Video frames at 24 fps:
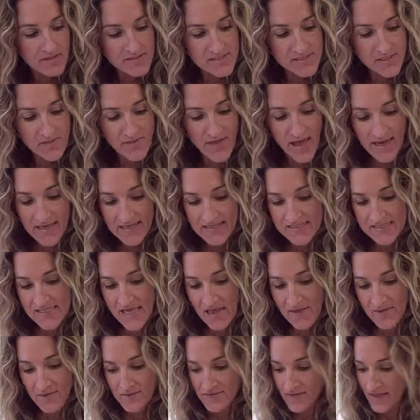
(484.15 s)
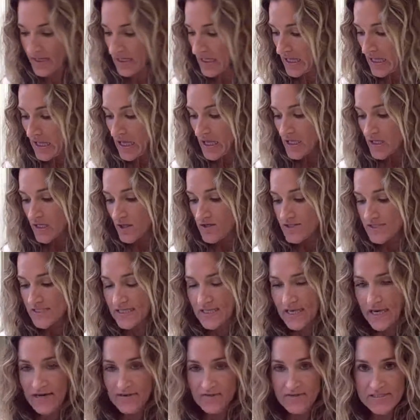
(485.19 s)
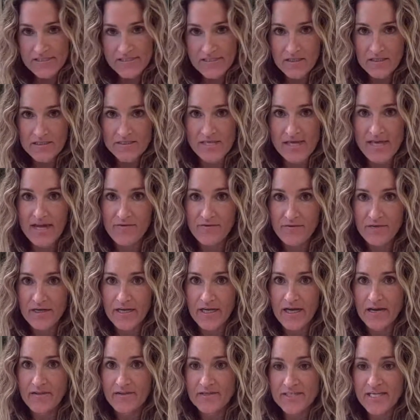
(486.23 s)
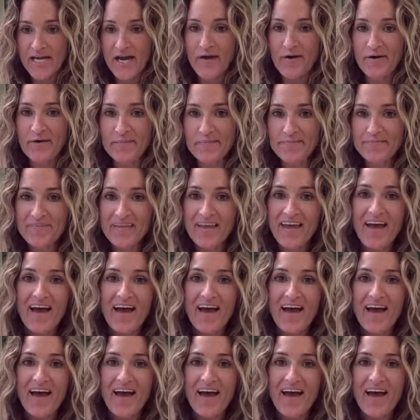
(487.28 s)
So that is the other thing. It goes on every single day after I get out of the shower.